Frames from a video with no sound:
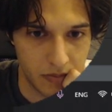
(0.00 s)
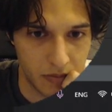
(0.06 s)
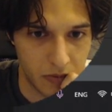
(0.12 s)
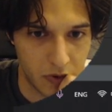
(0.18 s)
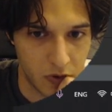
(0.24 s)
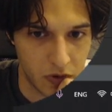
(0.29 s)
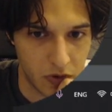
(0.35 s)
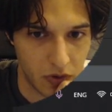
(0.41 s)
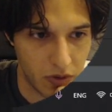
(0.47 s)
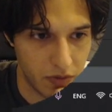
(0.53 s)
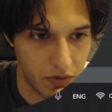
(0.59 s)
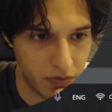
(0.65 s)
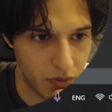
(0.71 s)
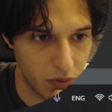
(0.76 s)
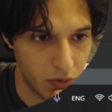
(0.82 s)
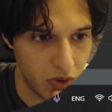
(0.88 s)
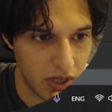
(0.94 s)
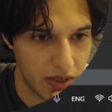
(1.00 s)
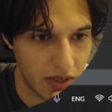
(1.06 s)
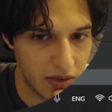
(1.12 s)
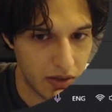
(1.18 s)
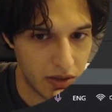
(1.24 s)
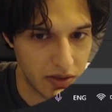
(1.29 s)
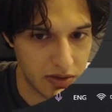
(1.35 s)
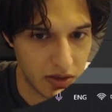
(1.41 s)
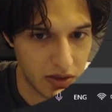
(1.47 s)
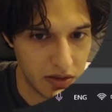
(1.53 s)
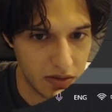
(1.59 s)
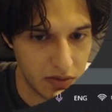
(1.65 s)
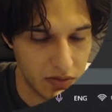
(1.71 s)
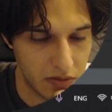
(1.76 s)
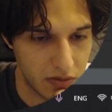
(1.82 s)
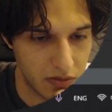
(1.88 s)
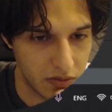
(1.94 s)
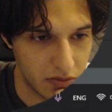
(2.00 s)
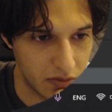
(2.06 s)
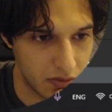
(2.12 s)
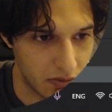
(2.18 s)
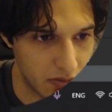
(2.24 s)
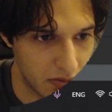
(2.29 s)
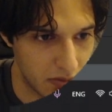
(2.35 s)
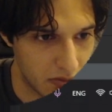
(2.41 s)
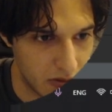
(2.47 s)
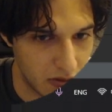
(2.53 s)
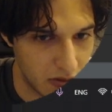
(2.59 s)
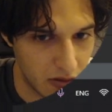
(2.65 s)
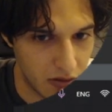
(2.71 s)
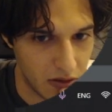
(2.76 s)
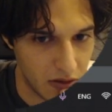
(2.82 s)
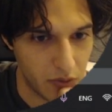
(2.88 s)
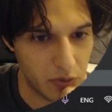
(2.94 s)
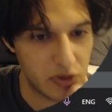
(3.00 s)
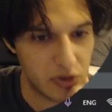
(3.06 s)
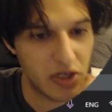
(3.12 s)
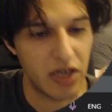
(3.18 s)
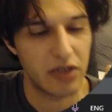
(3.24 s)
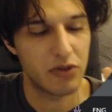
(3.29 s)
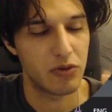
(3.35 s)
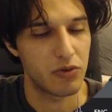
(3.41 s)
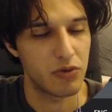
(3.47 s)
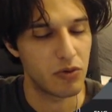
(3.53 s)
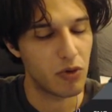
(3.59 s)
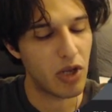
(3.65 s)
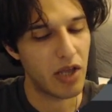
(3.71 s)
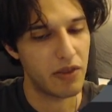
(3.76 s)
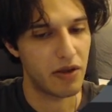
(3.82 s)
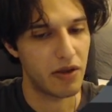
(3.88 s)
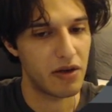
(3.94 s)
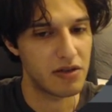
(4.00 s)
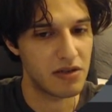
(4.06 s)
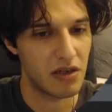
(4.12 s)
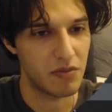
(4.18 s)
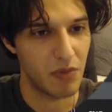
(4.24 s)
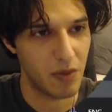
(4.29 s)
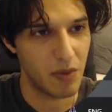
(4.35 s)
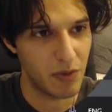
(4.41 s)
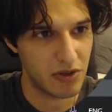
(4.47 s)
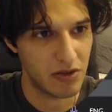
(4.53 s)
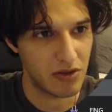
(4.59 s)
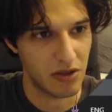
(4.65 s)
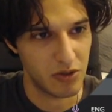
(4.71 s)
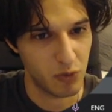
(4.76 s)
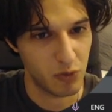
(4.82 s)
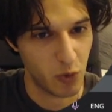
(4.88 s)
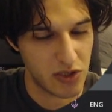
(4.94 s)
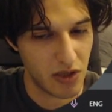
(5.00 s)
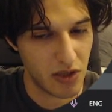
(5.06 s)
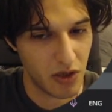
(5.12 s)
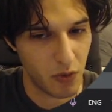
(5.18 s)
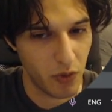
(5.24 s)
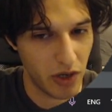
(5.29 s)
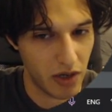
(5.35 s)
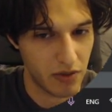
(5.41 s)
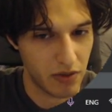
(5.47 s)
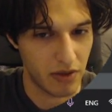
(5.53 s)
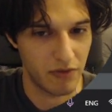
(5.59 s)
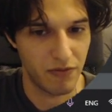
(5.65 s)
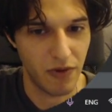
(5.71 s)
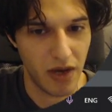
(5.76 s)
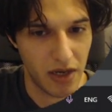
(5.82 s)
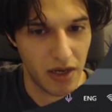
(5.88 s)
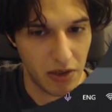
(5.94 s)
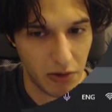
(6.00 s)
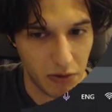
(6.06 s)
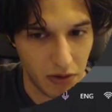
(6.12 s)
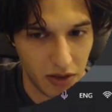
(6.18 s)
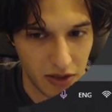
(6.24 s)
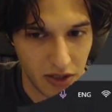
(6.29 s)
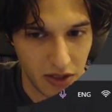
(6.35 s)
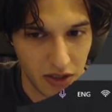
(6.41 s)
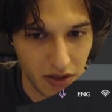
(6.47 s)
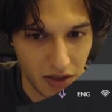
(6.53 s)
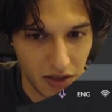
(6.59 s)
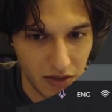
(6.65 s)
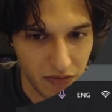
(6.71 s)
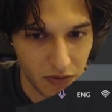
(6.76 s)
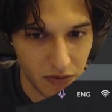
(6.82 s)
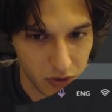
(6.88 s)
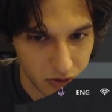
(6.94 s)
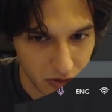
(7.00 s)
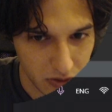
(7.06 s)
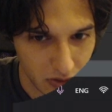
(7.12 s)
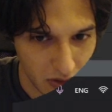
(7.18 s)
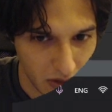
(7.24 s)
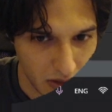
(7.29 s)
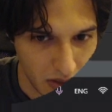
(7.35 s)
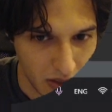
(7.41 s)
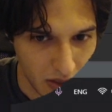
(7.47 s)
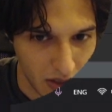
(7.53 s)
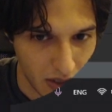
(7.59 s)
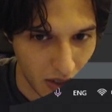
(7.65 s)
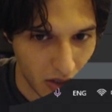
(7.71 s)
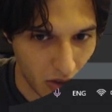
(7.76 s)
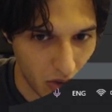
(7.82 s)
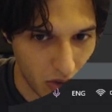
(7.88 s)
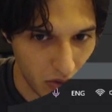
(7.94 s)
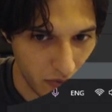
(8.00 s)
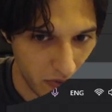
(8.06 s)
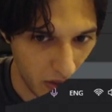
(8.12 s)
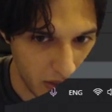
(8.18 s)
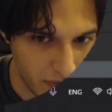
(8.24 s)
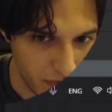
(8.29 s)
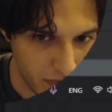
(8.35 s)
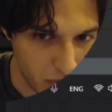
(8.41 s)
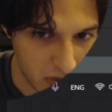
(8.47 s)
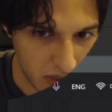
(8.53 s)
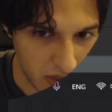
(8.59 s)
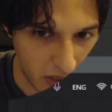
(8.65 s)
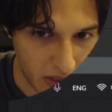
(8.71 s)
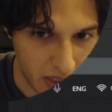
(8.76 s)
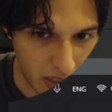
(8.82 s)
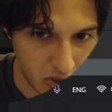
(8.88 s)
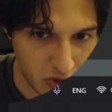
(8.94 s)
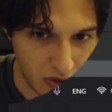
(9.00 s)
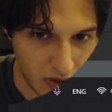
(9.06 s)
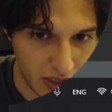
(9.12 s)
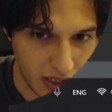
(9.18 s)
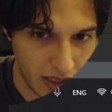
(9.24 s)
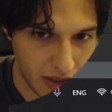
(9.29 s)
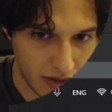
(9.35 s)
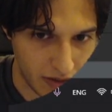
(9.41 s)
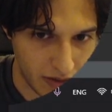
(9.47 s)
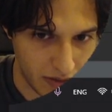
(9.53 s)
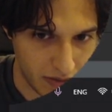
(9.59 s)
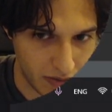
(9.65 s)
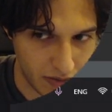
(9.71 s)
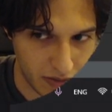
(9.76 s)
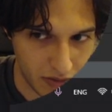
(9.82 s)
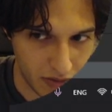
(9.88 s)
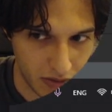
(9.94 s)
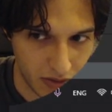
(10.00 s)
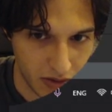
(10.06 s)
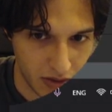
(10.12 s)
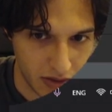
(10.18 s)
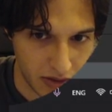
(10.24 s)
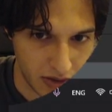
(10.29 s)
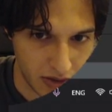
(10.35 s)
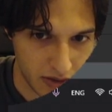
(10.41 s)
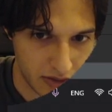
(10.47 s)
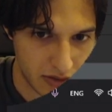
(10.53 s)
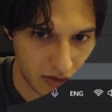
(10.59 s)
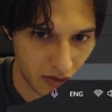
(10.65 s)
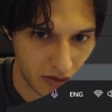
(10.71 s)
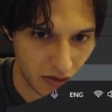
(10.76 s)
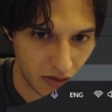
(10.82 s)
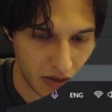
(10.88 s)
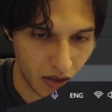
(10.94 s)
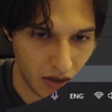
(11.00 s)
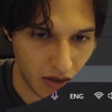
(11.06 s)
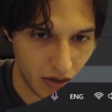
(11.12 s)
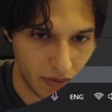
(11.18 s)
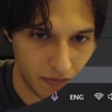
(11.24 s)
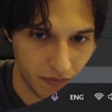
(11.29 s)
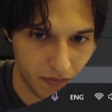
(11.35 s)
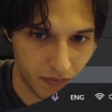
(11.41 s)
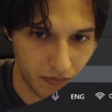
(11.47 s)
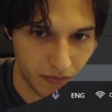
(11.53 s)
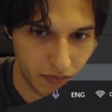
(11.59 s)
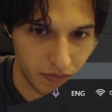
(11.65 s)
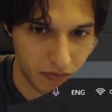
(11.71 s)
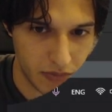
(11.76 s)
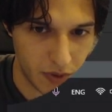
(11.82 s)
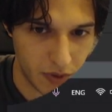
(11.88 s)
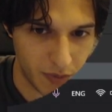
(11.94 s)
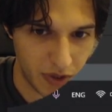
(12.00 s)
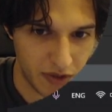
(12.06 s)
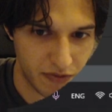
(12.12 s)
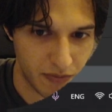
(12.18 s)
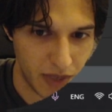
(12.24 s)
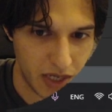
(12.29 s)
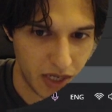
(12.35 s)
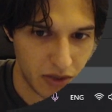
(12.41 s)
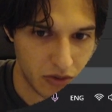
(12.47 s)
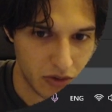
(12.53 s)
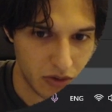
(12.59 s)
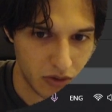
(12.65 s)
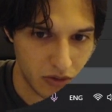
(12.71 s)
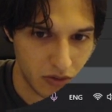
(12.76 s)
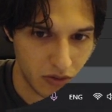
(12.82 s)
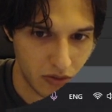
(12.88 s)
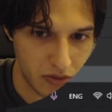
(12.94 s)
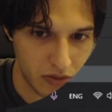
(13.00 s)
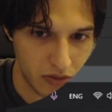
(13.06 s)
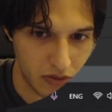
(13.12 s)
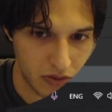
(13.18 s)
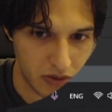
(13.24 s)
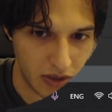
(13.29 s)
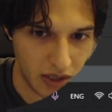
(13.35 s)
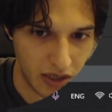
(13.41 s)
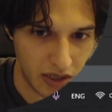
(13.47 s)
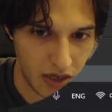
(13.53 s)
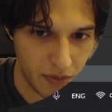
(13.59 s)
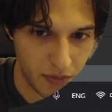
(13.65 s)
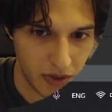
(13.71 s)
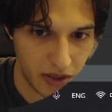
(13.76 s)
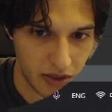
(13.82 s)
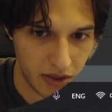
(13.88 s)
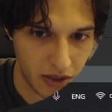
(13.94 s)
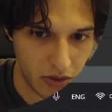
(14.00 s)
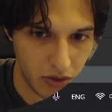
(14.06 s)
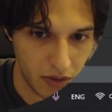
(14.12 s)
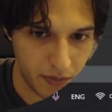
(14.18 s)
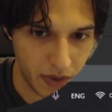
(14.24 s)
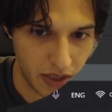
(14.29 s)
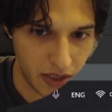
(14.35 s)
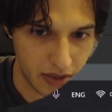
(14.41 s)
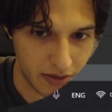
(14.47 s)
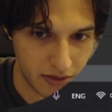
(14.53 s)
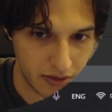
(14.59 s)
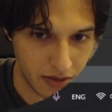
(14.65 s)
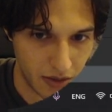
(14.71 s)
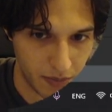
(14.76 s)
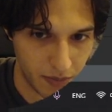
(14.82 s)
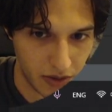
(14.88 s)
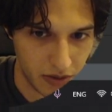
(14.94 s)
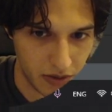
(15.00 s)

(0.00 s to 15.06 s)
So if you look at the result, I will try to look at the result, maybe twist the query, then find the leaf nodes. All of the leaf nodes are actually here. It's, I believe, mango, green apple, yellow apple, and red apple.